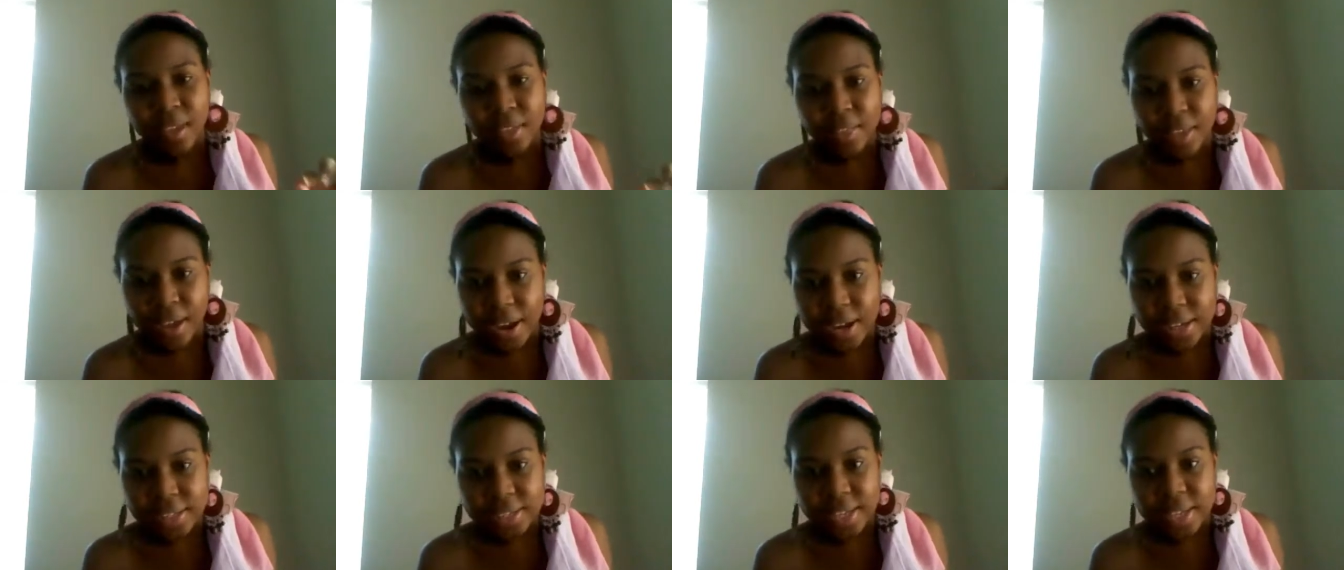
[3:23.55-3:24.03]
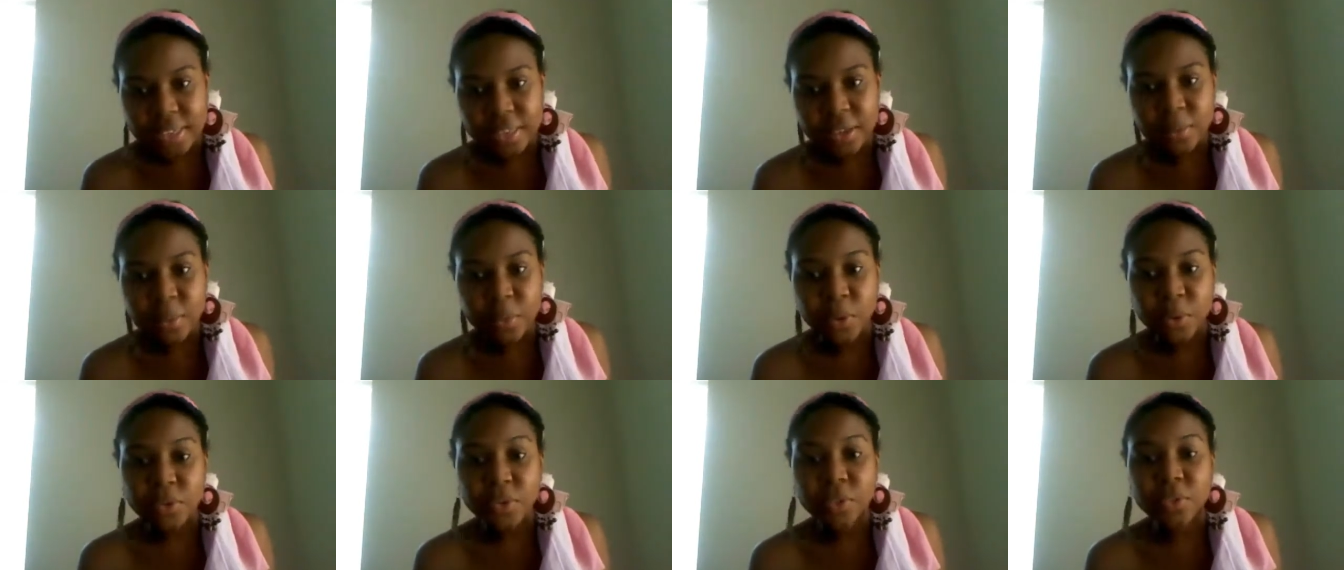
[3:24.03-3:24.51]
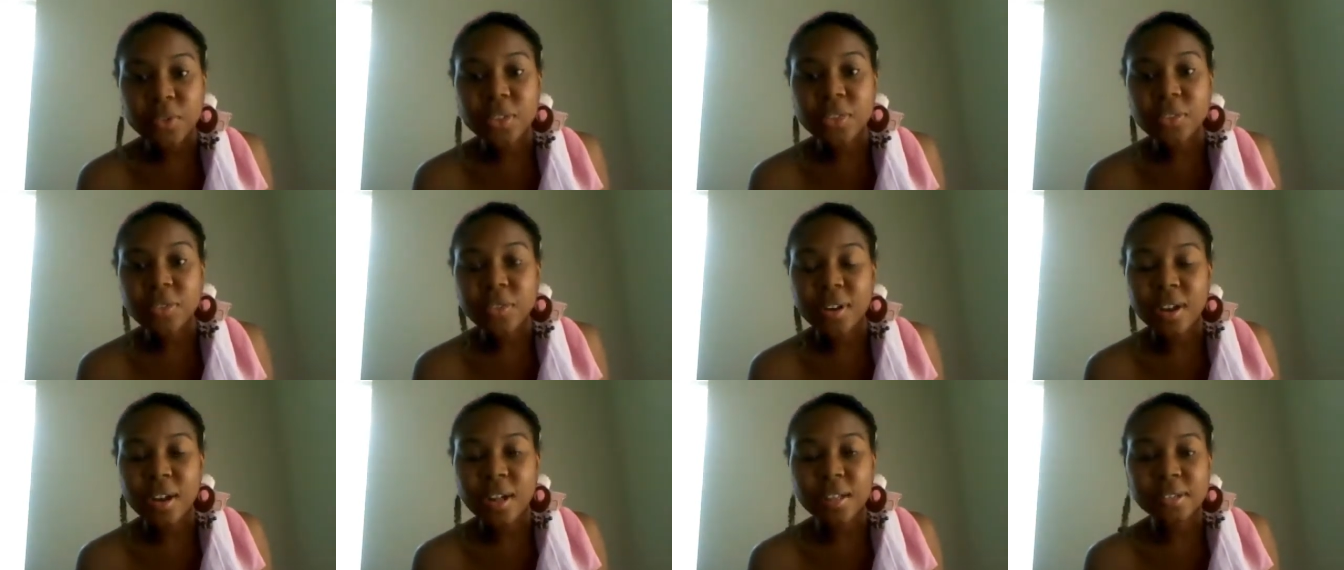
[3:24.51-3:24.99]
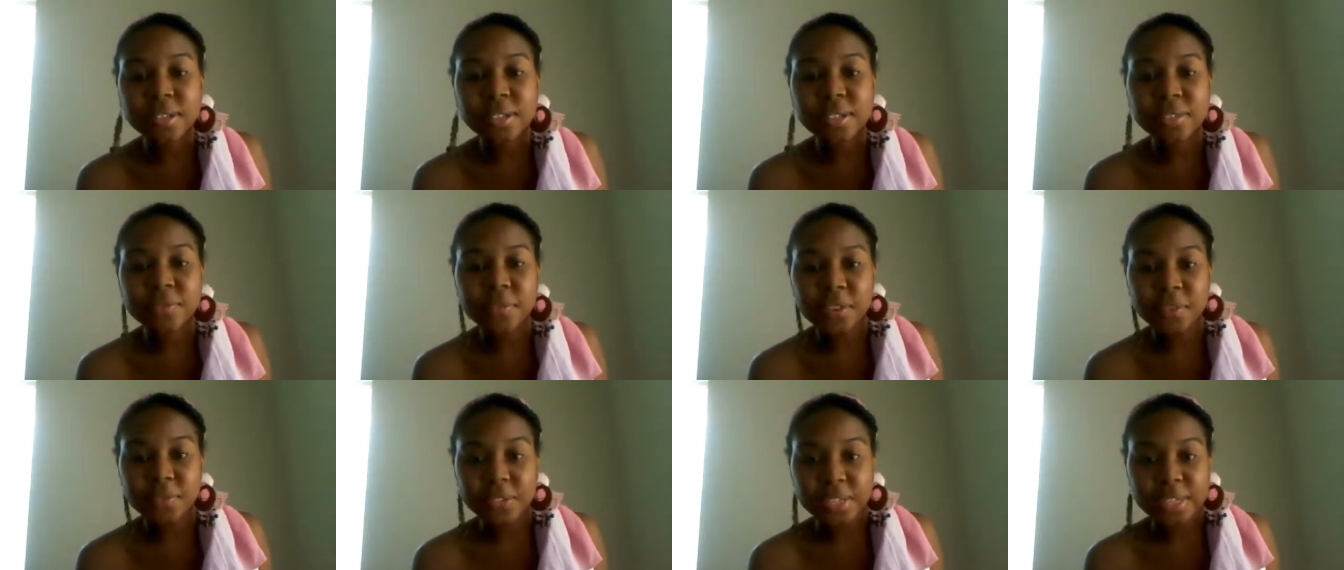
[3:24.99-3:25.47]
Like I said, they're both only
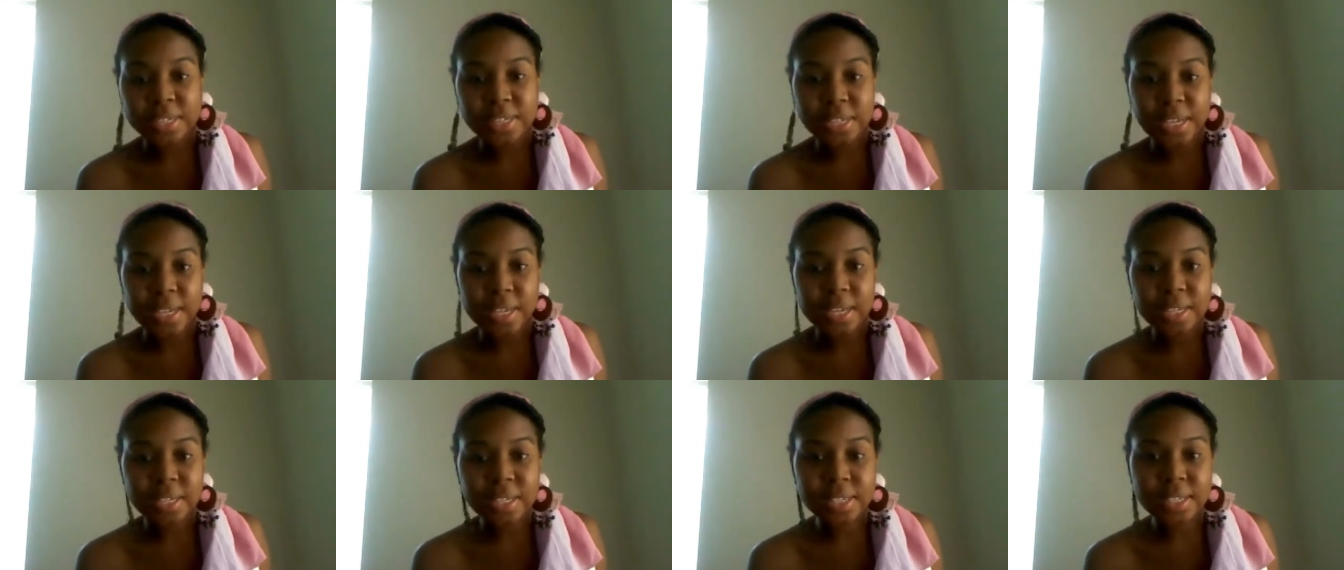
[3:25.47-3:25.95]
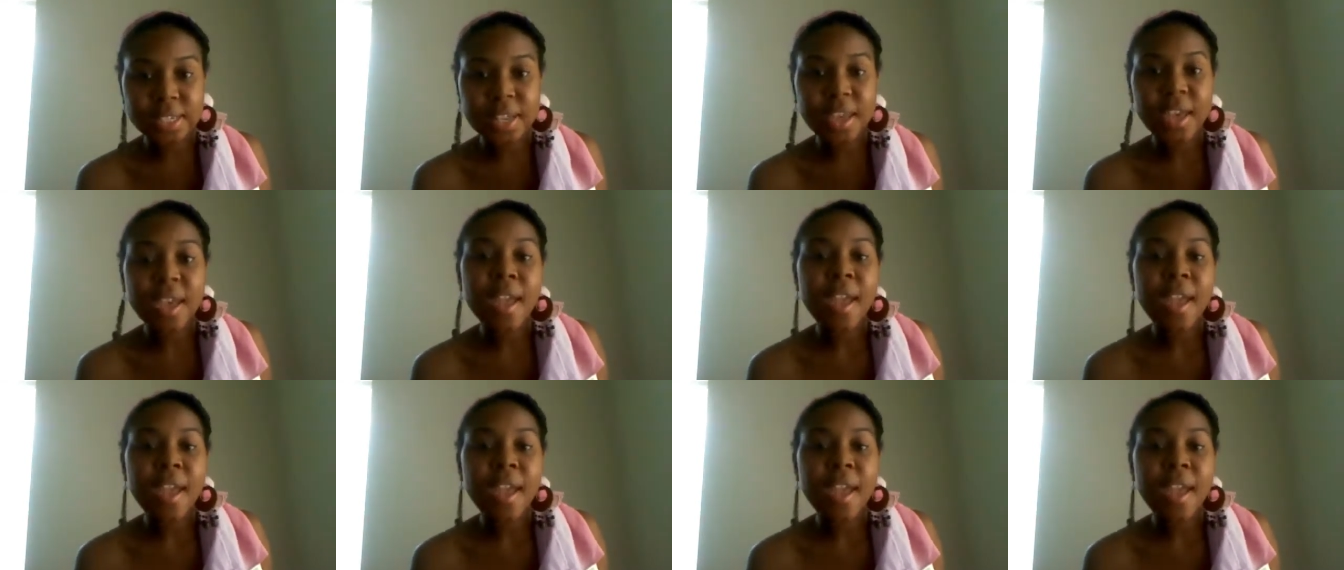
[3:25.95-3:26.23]
$3.50